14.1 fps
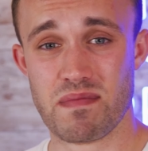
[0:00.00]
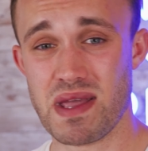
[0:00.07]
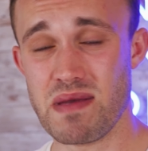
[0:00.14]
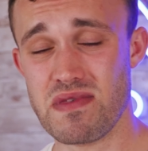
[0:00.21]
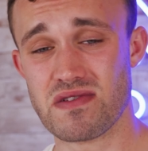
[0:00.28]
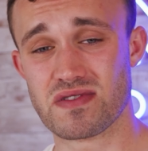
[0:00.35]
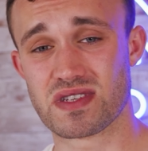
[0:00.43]

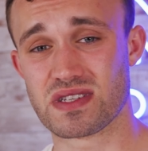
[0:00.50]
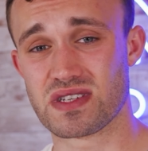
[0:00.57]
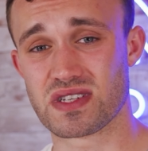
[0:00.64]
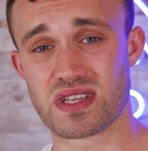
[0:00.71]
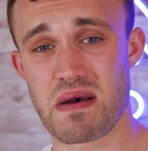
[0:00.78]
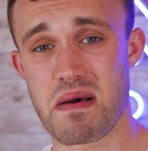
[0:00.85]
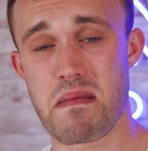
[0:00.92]
Maybe there's
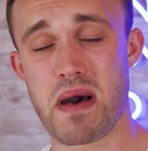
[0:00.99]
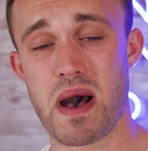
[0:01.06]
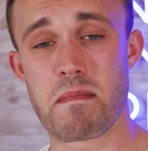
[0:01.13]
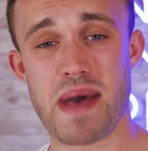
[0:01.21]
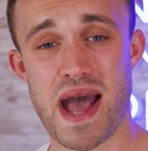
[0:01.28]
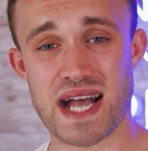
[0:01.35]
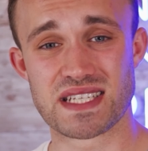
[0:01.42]
just a, a
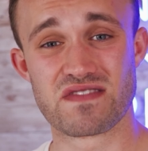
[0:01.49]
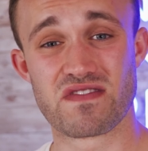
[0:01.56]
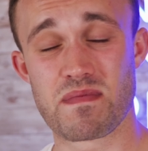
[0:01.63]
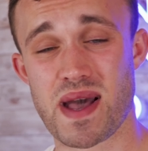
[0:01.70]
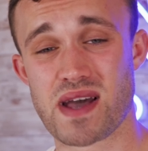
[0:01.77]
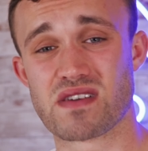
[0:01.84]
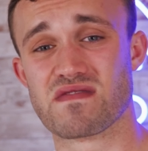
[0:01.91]
massive
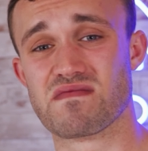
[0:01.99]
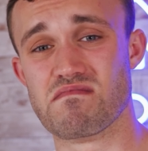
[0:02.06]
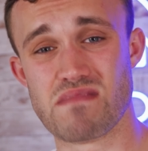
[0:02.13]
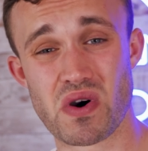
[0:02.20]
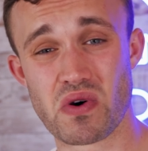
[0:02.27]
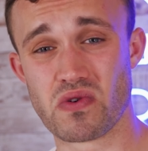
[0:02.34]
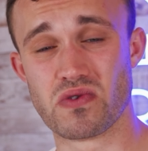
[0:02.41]
amount of
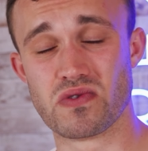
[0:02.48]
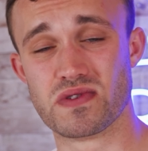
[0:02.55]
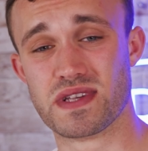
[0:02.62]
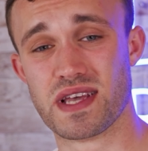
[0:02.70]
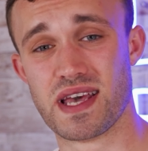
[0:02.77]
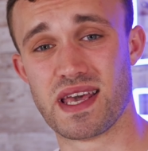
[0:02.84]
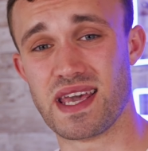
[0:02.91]

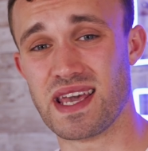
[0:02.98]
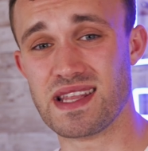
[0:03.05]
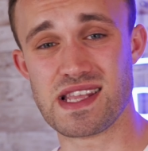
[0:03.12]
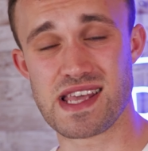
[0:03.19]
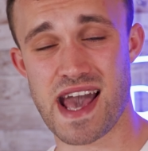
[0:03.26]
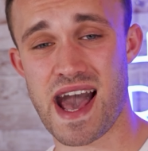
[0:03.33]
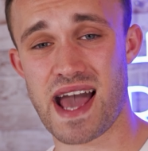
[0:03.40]
mold in
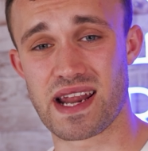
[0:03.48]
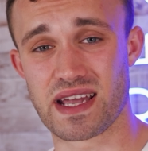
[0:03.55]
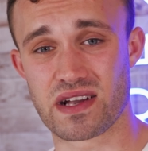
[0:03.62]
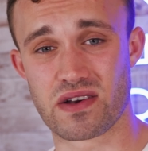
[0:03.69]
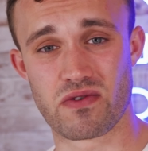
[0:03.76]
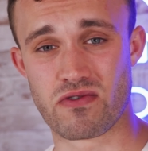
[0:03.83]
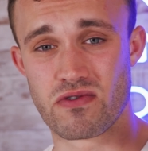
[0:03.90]
the
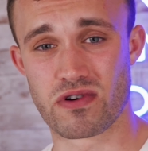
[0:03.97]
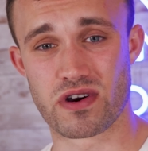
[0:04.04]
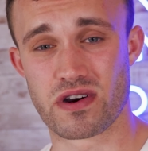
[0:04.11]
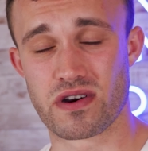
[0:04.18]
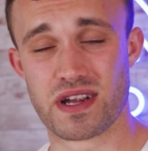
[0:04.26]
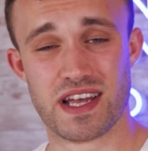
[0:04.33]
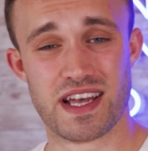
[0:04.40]
attic
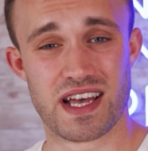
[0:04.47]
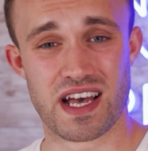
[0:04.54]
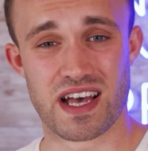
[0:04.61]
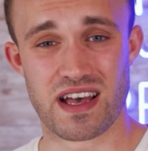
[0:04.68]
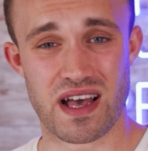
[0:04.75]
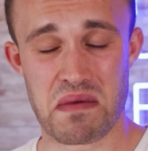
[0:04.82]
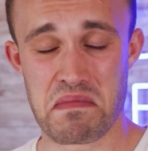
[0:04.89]
or
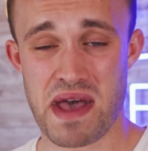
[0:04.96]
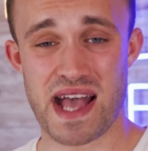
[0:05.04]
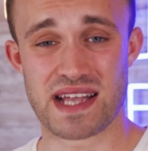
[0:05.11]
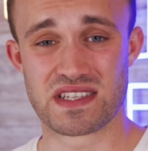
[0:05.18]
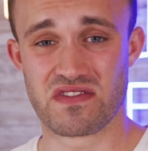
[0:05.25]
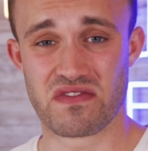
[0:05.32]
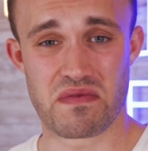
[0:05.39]
a,
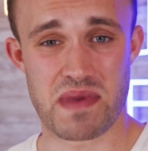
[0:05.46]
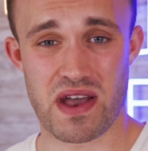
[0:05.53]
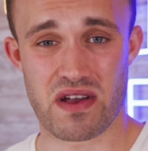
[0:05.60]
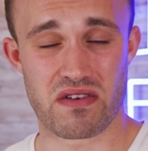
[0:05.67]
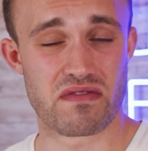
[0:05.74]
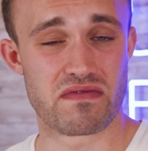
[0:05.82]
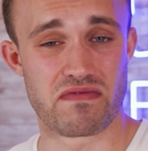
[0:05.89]
massive
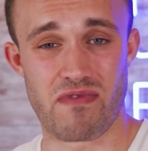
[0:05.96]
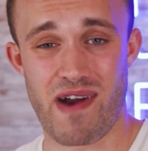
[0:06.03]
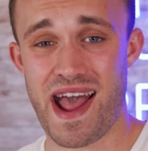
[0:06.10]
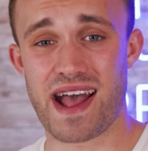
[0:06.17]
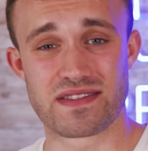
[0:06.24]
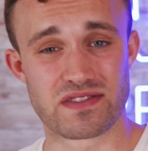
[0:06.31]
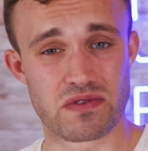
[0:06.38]
amount of
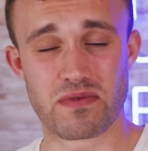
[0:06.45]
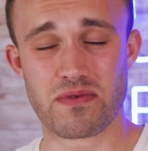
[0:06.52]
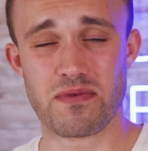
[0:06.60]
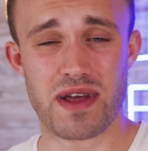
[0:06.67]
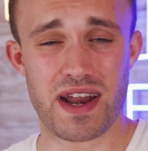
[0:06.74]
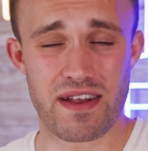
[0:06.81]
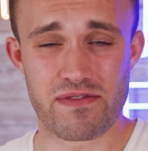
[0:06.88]
rats or
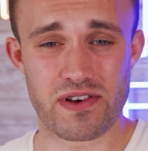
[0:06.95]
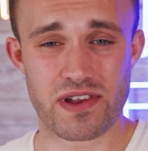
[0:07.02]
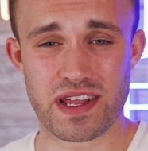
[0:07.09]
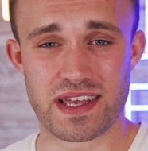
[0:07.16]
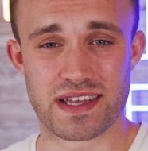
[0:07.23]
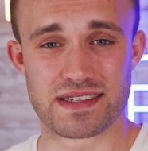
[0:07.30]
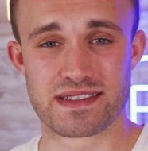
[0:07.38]
whatever
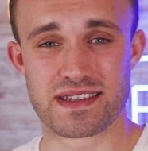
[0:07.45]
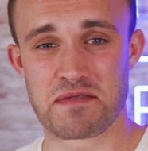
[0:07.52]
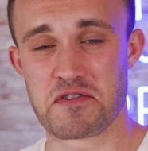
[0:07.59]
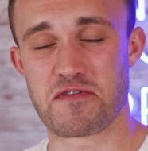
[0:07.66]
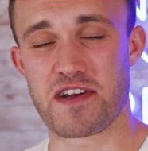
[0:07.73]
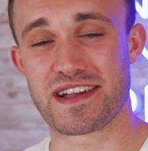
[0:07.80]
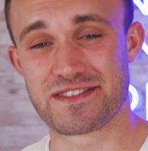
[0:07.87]
it is. I
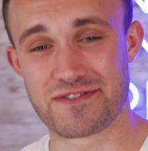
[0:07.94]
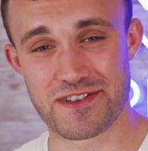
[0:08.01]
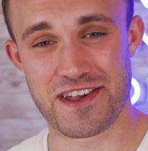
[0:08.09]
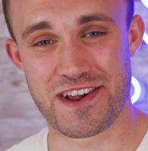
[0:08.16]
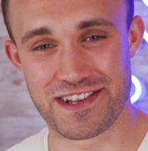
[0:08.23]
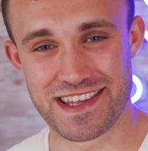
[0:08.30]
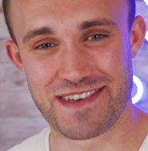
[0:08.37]
mean, rats
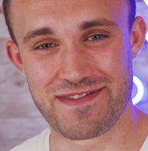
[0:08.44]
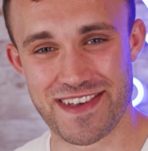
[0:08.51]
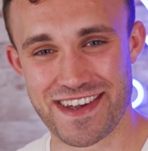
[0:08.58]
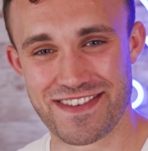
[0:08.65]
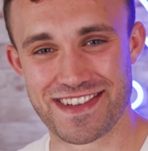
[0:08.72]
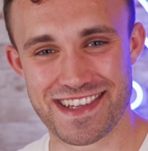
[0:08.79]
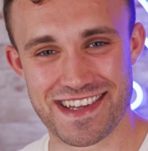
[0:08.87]
really not that
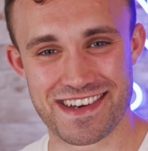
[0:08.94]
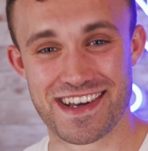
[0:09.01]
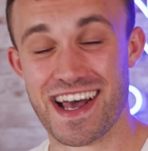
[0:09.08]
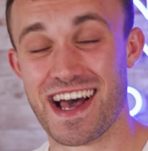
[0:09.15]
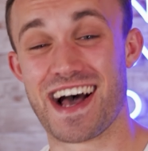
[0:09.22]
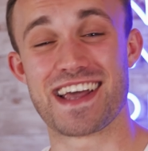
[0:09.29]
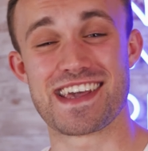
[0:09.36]
big of a deal.
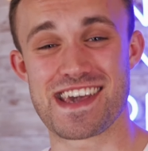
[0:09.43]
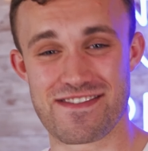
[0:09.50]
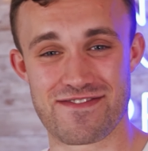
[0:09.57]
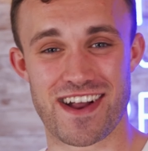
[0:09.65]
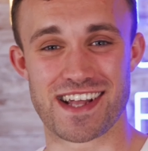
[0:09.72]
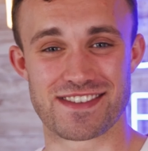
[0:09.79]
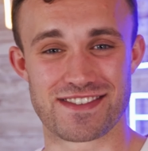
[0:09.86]
I hate
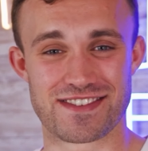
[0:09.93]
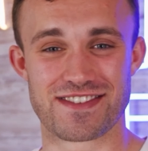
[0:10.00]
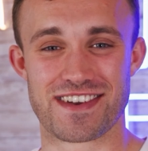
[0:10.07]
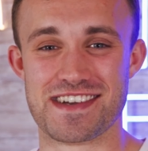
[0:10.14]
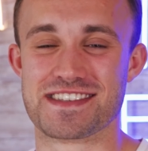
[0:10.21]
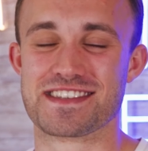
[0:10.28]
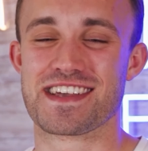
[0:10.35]
rats, is
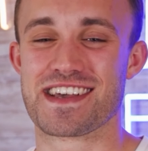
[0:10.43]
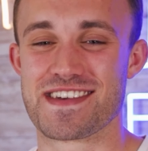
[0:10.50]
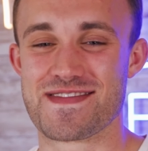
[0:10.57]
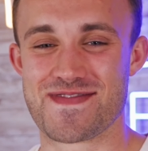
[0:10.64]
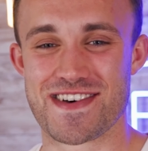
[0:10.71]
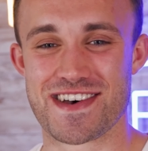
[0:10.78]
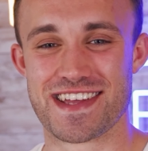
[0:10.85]
why I say
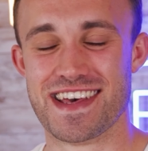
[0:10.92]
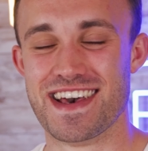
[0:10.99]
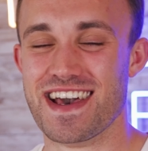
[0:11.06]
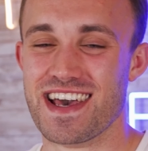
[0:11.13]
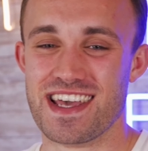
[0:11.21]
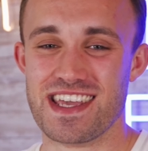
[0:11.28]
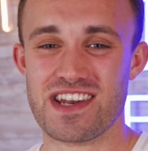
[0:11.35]
it, but
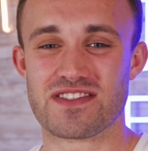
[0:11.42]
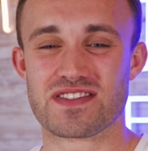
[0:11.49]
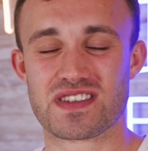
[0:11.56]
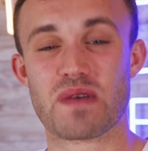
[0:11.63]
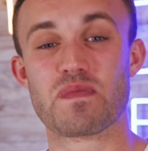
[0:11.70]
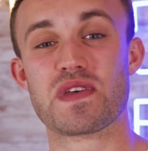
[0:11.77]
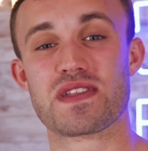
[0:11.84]
you know,
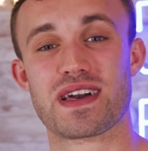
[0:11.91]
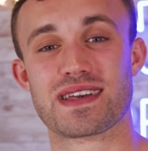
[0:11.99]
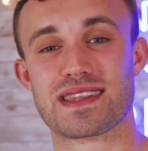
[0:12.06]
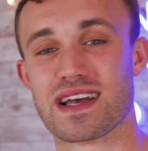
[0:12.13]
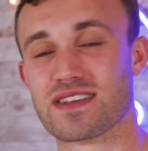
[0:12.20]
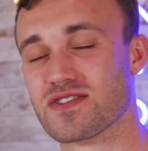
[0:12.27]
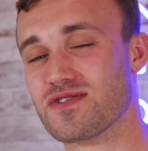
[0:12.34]
something like that.